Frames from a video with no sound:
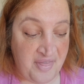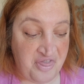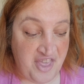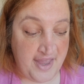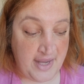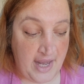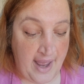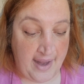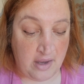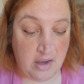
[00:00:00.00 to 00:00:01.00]
a thin
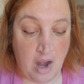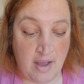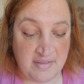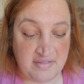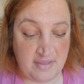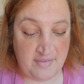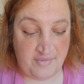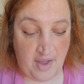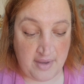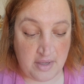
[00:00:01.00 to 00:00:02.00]
layer onto the
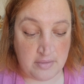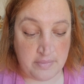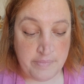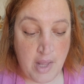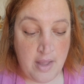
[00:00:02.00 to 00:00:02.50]
vinyl.